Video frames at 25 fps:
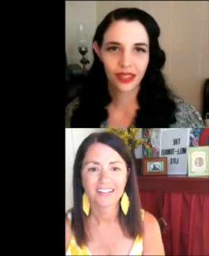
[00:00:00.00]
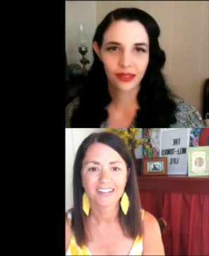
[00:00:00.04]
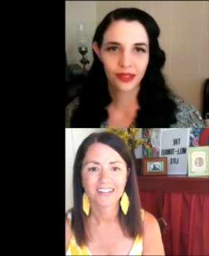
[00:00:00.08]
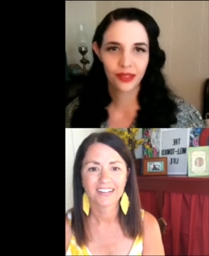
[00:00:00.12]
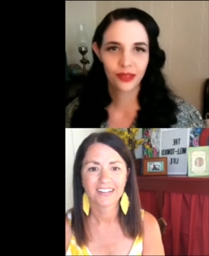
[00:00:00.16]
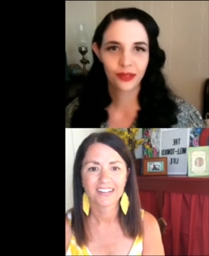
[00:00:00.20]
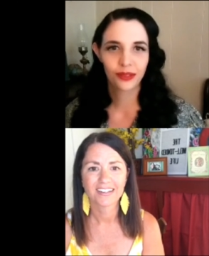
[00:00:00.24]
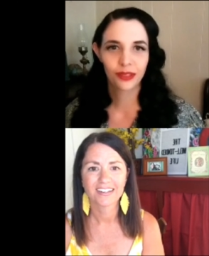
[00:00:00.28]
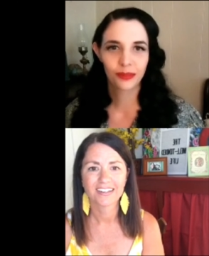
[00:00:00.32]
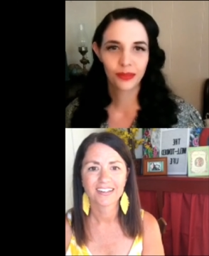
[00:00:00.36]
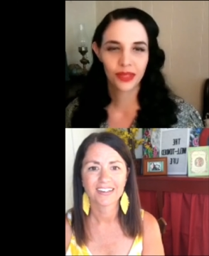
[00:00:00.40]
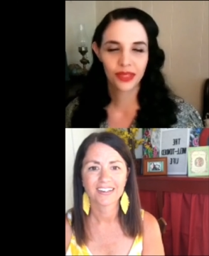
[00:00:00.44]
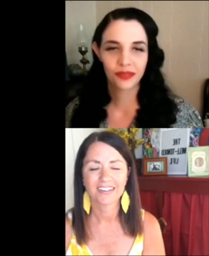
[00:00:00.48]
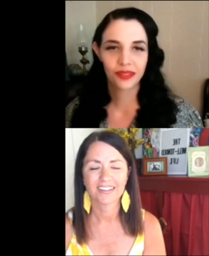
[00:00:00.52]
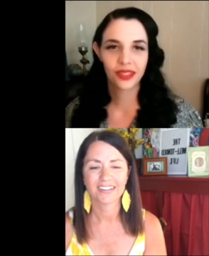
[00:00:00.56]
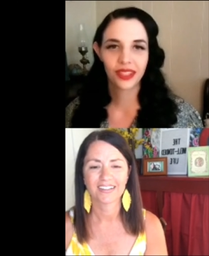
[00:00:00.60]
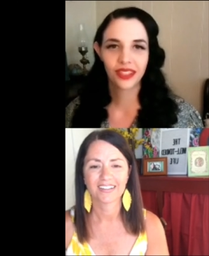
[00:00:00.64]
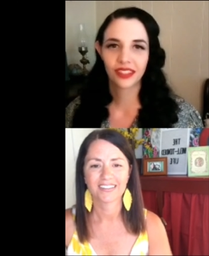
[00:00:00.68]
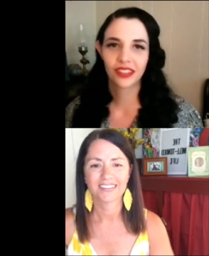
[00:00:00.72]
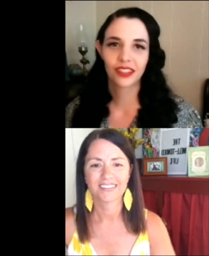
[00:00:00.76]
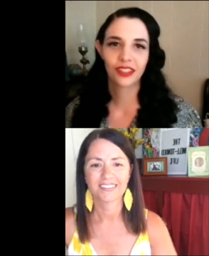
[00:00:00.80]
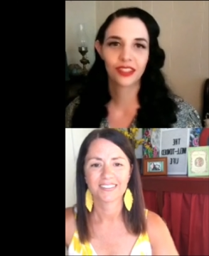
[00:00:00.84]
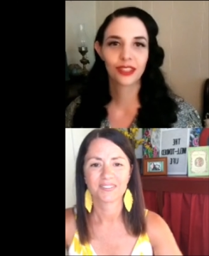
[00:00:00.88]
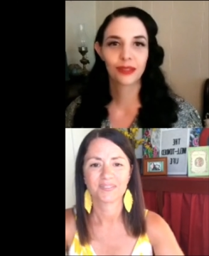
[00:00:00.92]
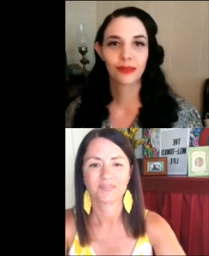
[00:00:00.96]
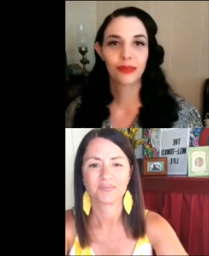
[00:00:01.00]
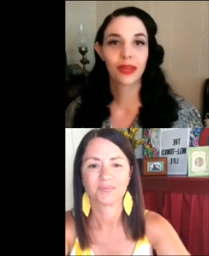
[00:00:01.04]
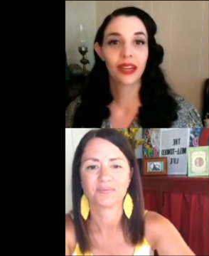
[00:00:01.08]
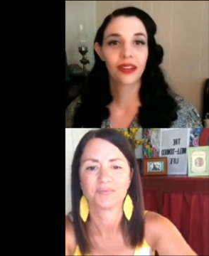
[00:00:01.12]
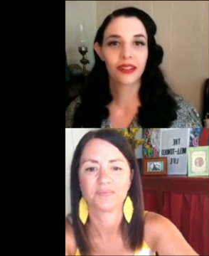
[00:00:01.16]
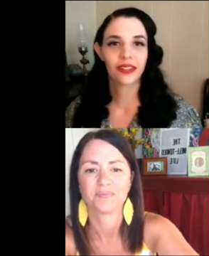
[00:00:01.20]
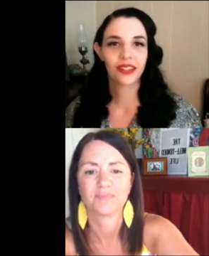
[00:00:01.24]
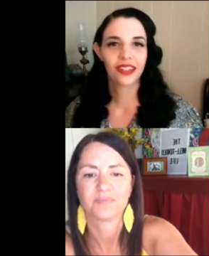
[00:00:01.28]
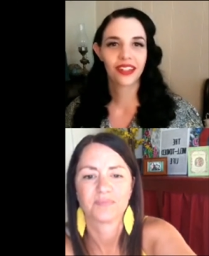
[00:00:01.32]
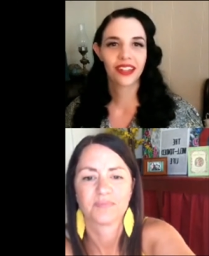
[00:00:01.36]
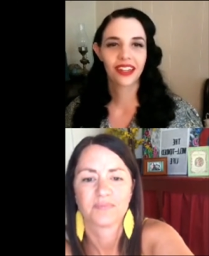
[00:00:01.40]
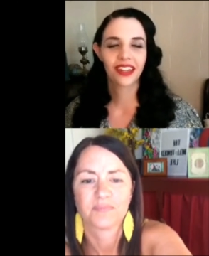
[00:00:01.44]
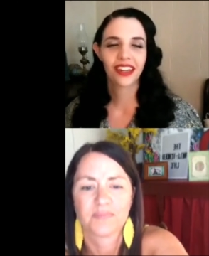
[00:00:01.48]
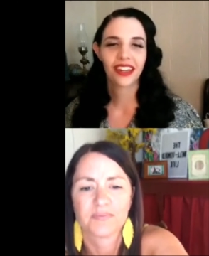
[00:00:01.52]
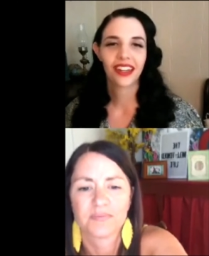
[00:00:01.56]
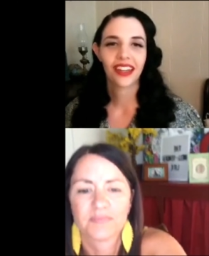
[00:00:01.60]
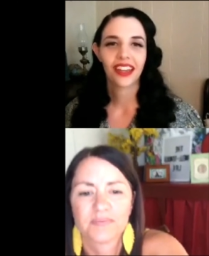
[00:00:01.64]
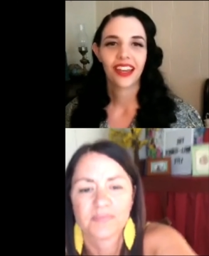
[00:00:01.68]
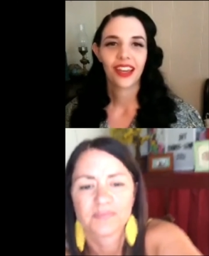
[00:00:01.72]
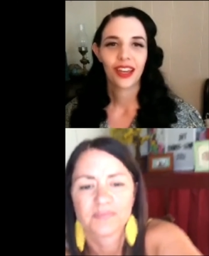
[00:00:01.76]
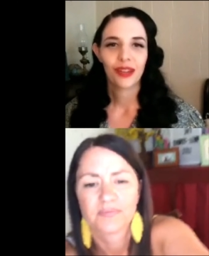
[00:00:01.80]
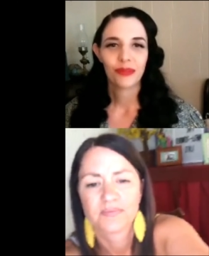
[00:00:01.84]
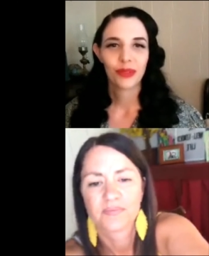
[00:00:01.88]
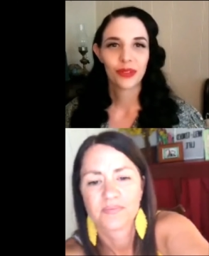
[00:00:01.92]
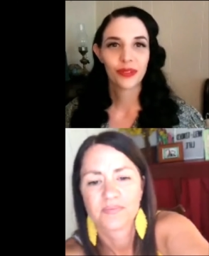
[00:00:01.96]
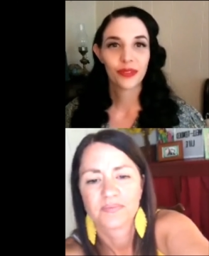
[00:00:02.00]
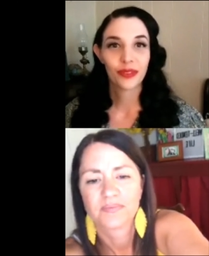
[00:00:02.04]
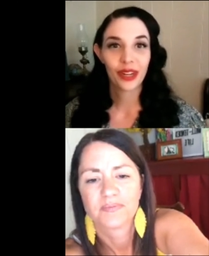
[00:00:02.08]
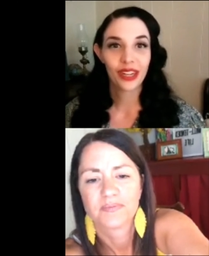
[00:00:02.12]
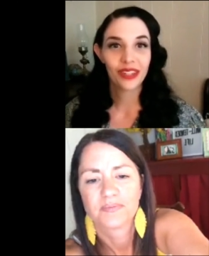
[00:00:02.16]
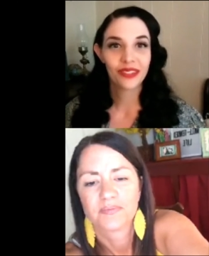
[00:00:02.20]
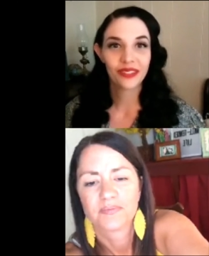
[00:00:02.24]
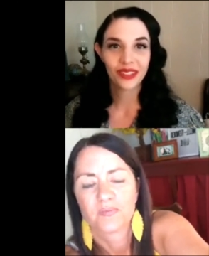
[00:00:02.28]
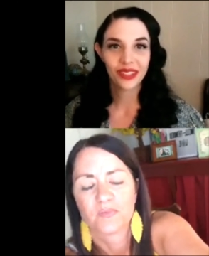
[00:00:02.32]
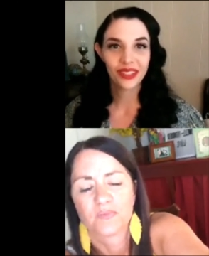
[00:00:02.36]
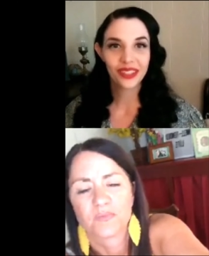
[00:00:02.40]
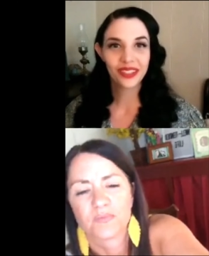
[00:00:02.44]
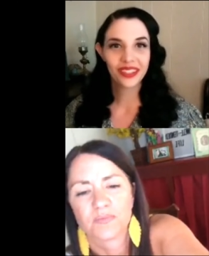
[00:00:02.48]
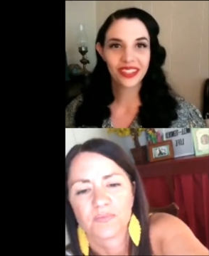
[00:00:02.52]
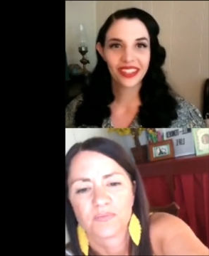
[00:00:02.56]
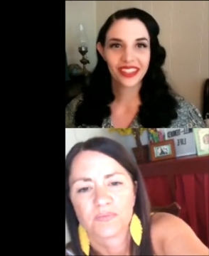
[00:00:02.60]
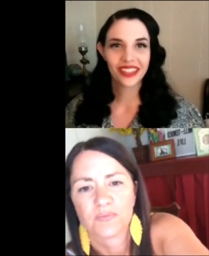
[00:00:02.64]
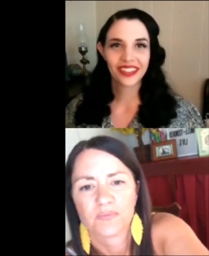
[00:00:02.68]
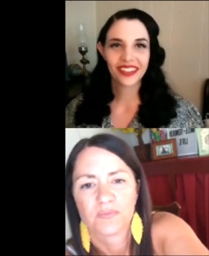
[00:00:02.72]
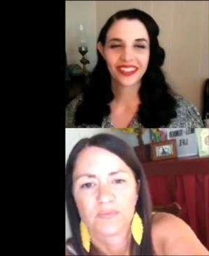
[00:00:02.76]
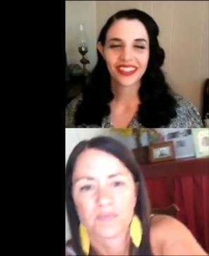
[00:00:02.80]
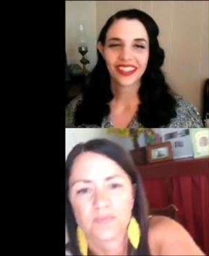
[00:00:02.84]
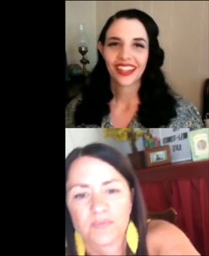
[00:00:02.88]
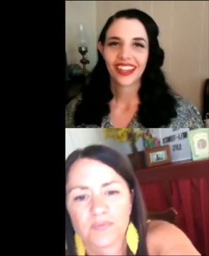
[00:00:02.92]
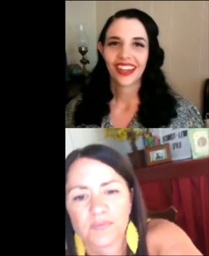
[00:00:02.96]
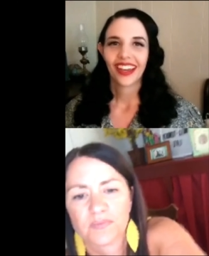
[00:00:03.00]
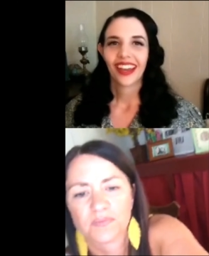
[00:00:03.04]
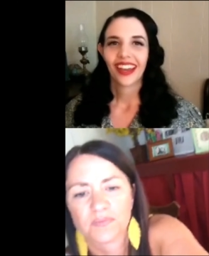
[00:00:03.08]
Speaker 1: I was doing my research about her before I even knew you